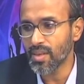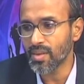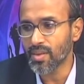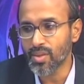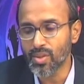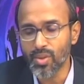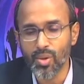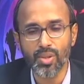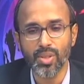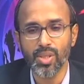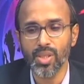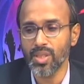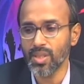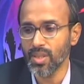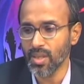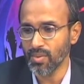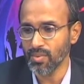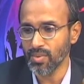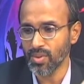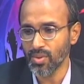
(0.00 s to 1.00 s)
resources
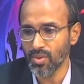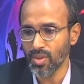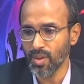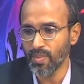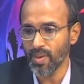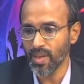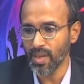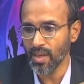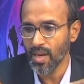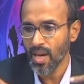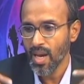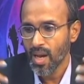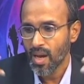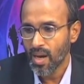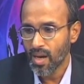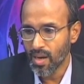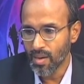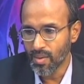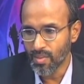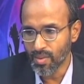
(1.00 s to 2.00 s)
should be
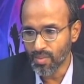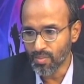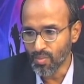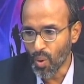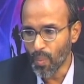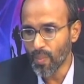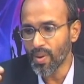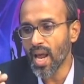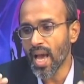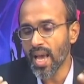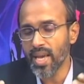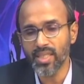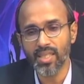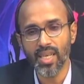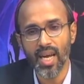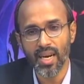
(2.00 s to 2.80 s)
mobilized